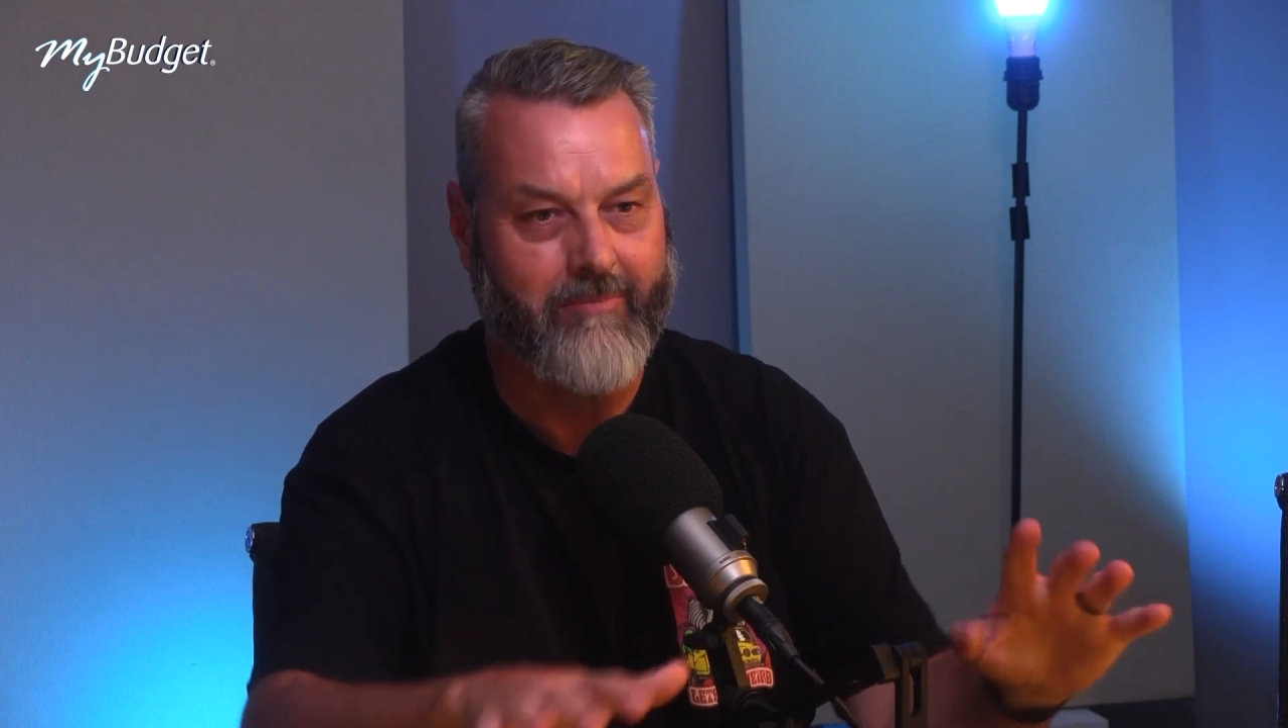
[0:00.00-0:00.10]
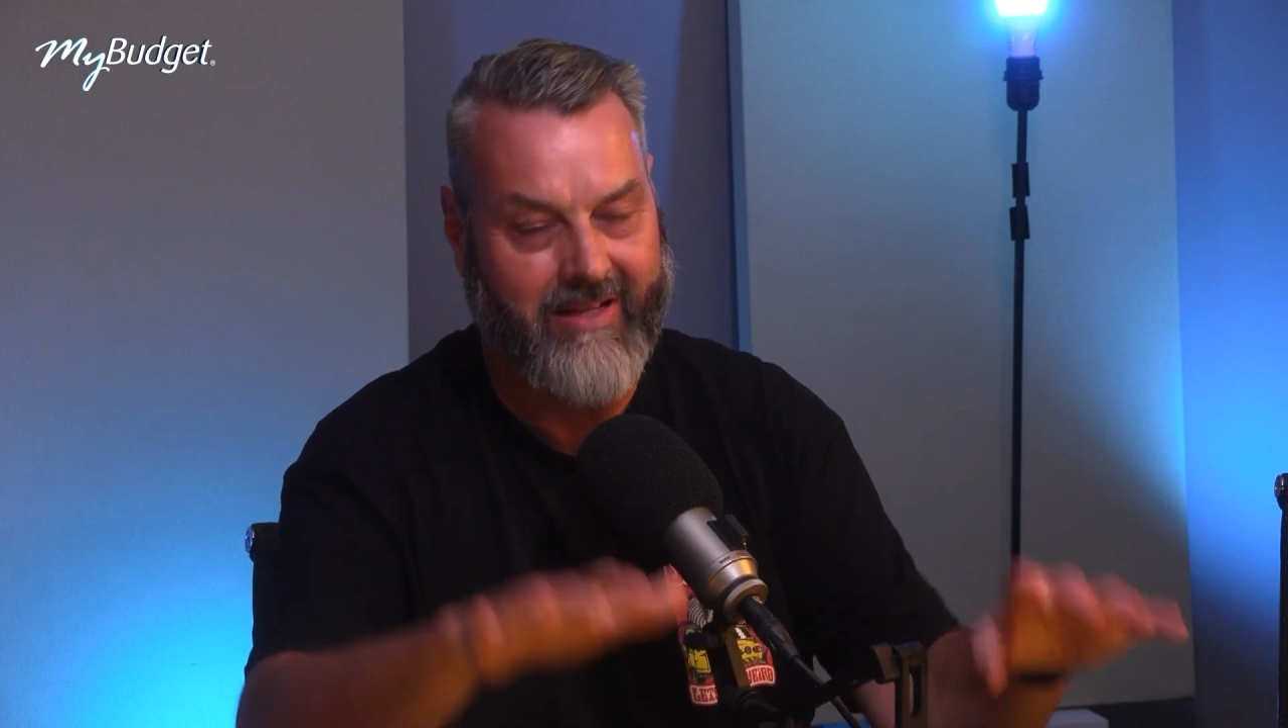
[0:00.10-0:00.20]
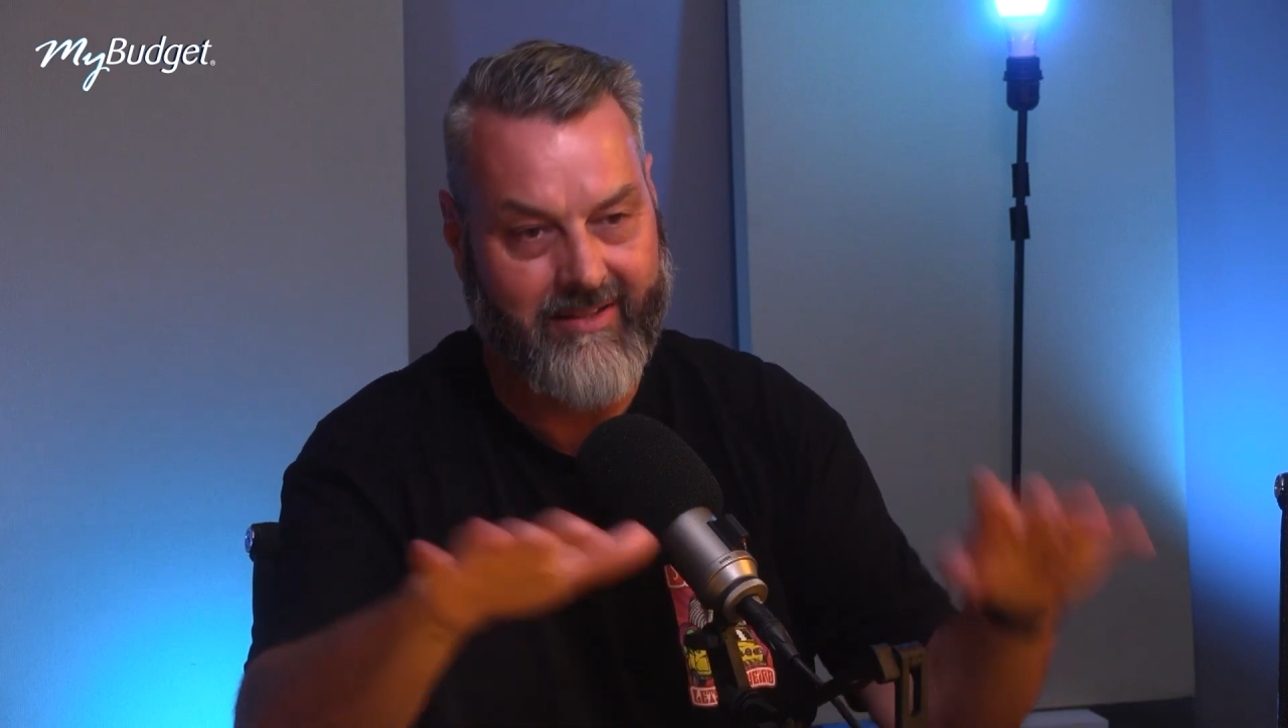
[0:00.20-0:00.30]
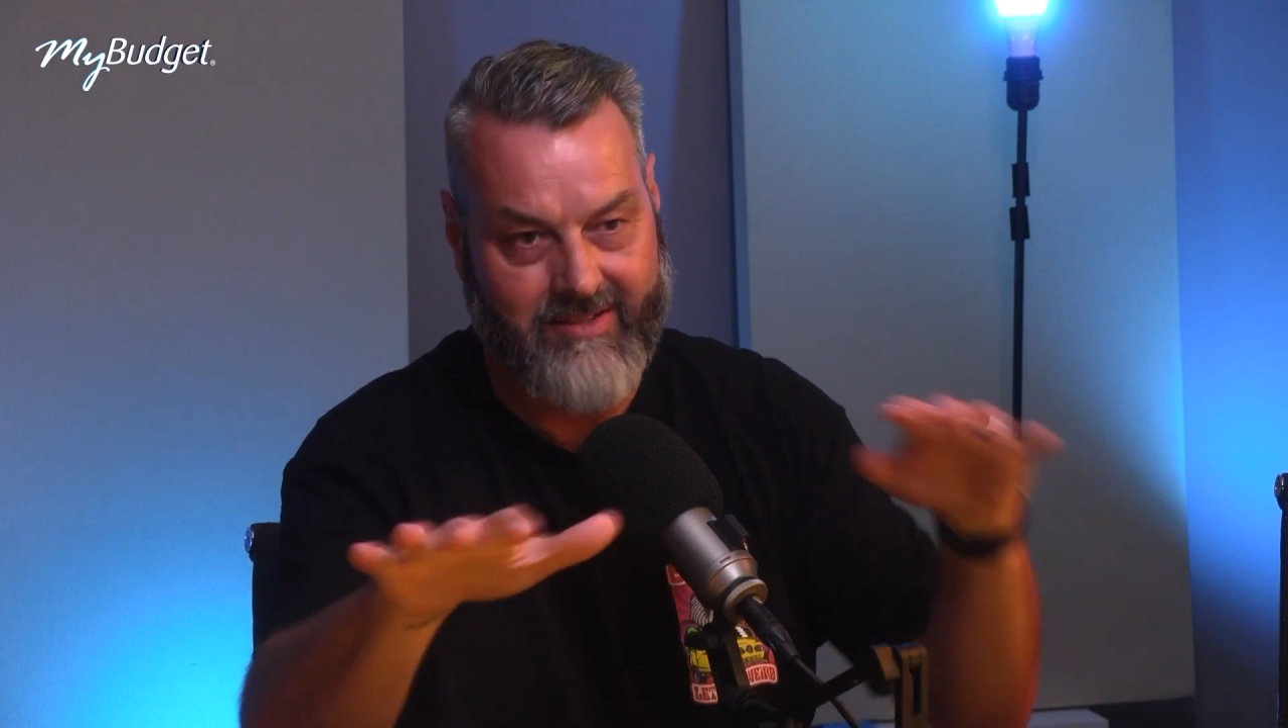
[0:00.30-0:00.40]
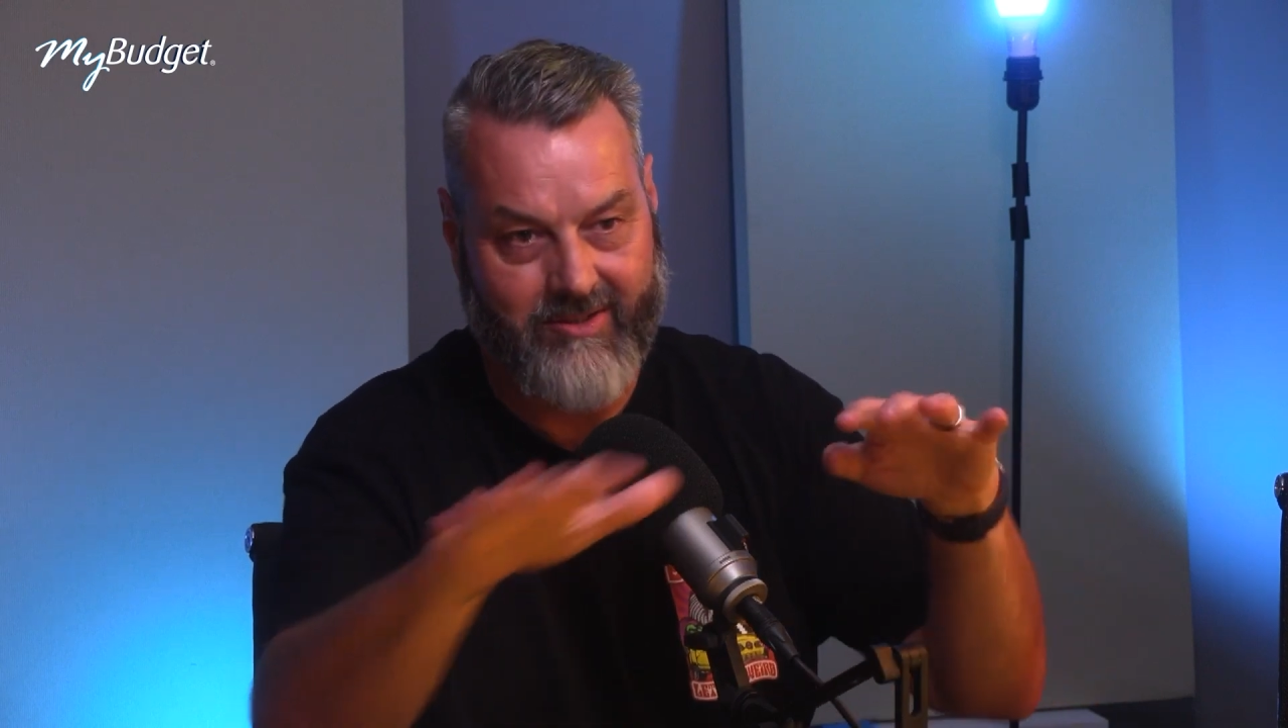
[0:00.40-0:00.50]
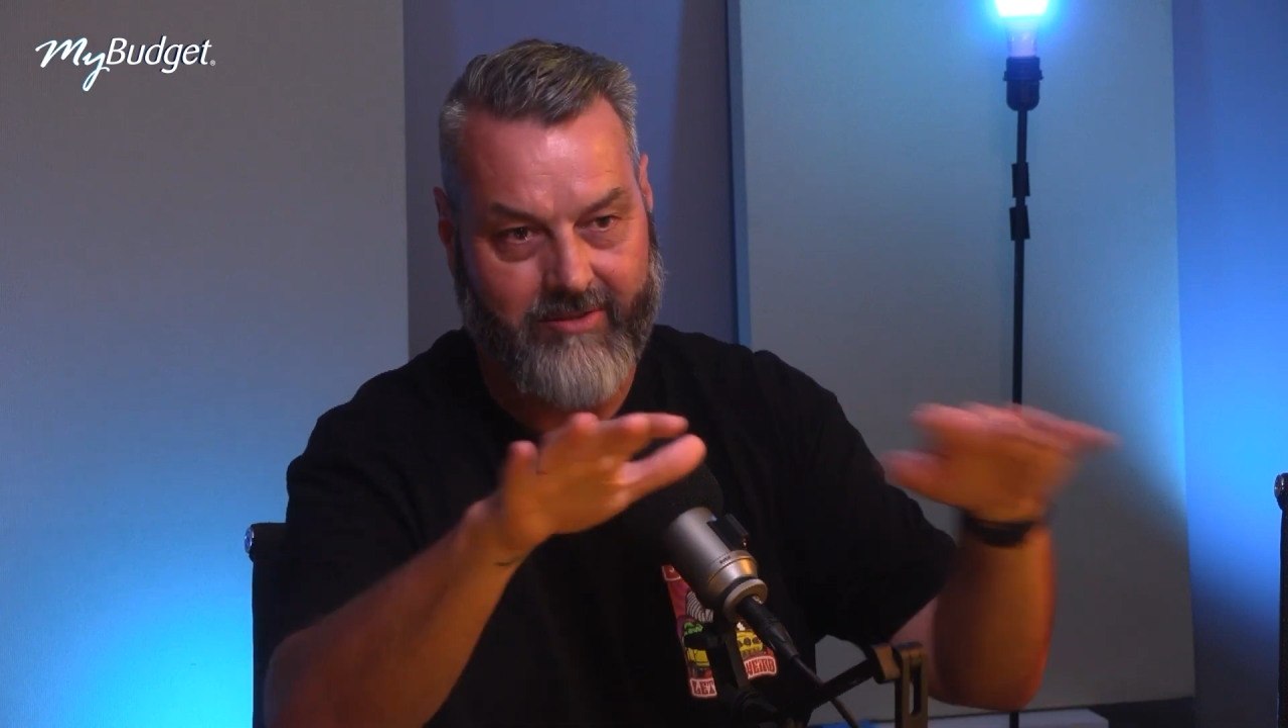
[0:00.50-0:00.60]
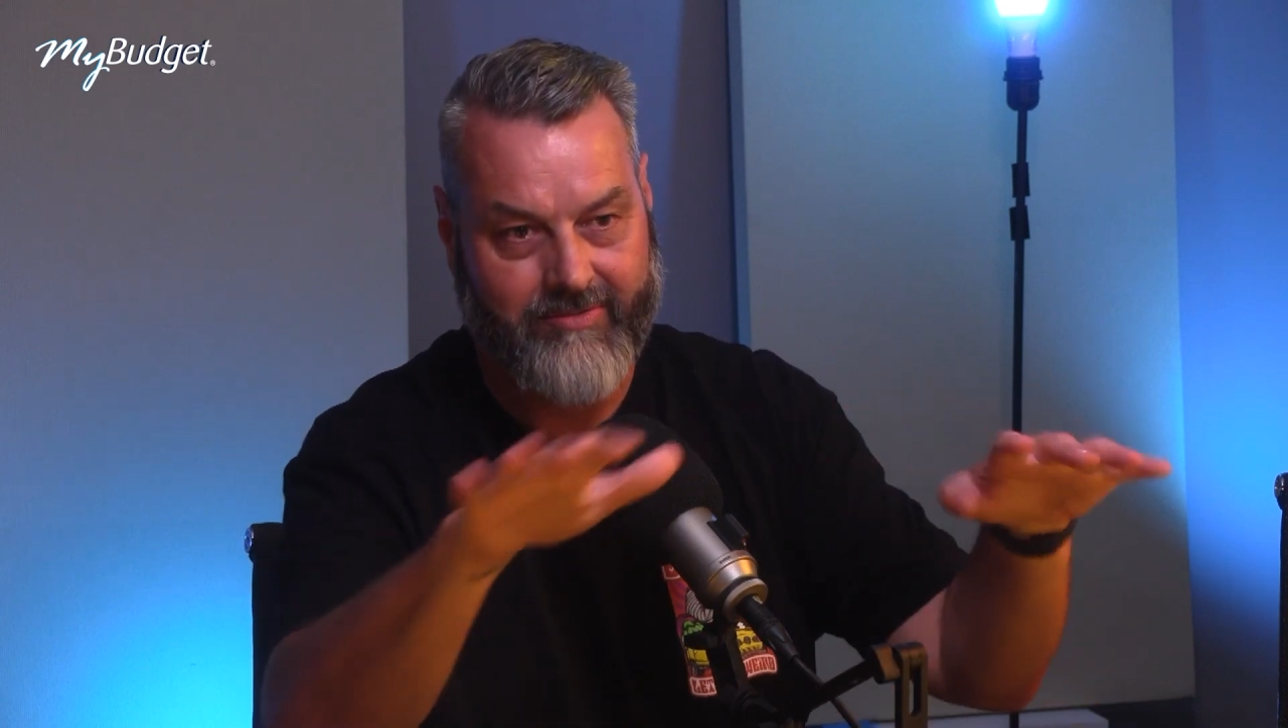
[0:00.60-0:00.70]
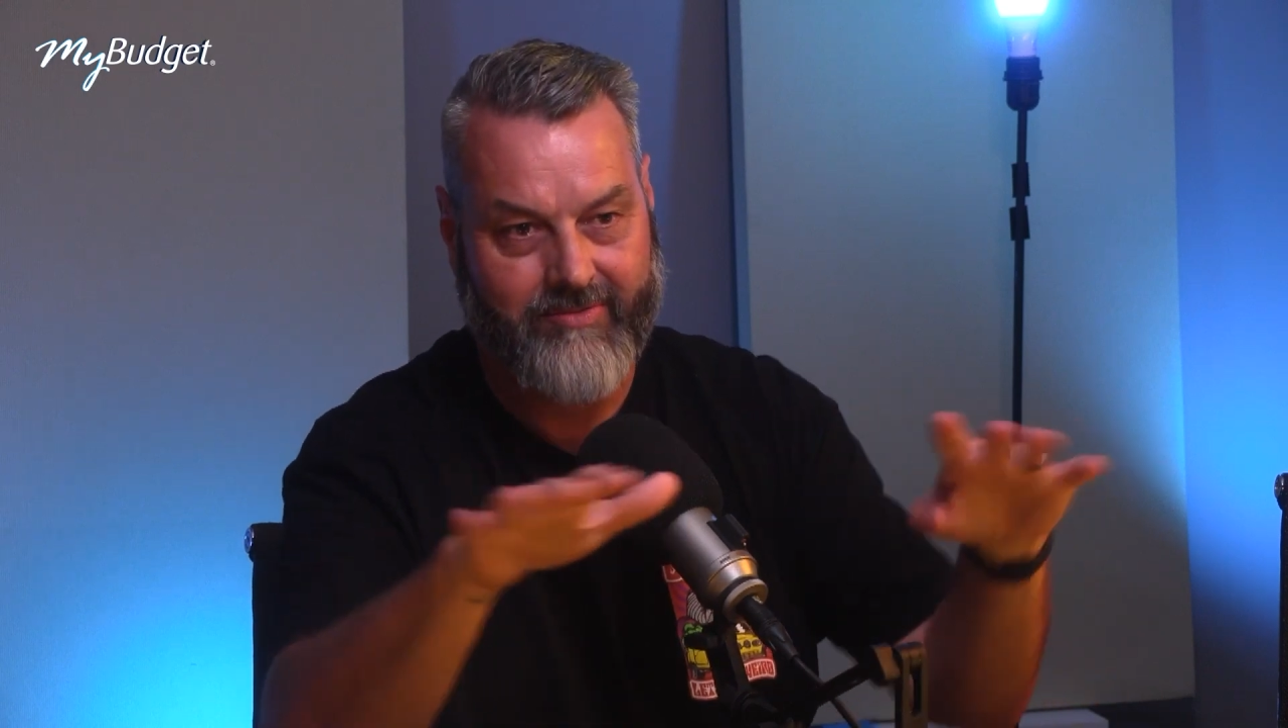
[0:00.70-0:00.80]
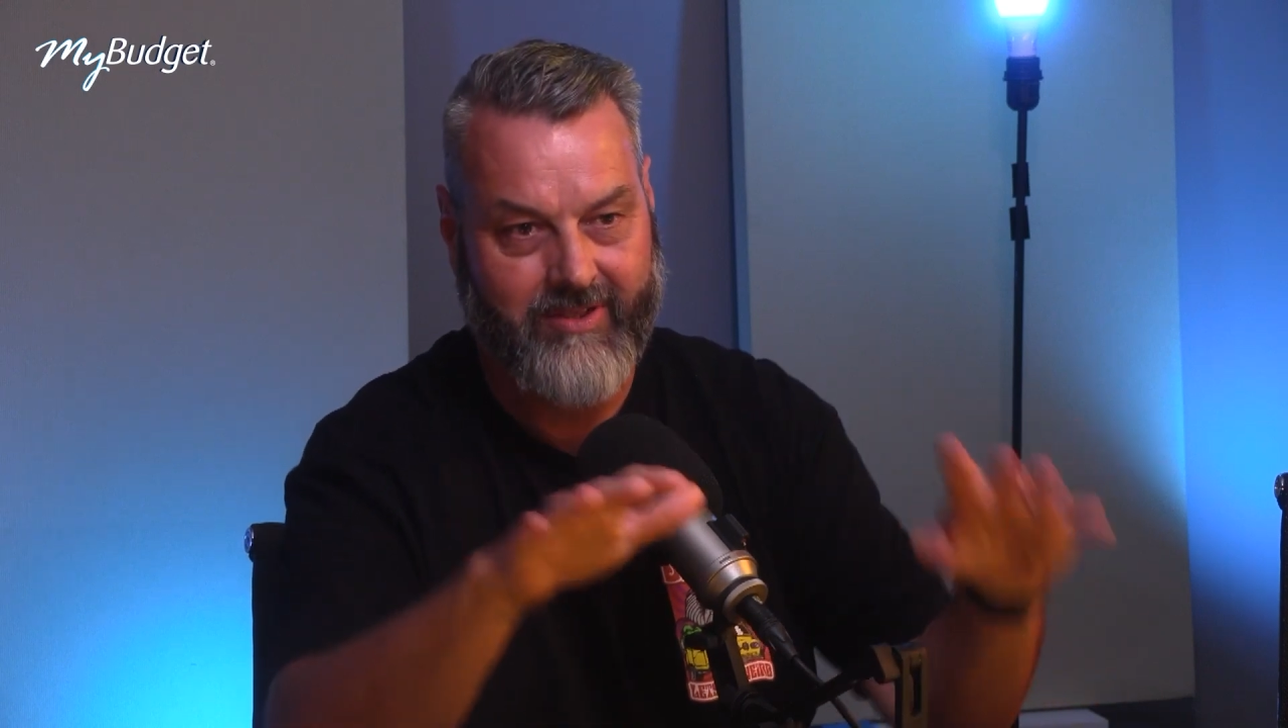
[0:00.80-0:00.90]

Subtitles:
balance it off,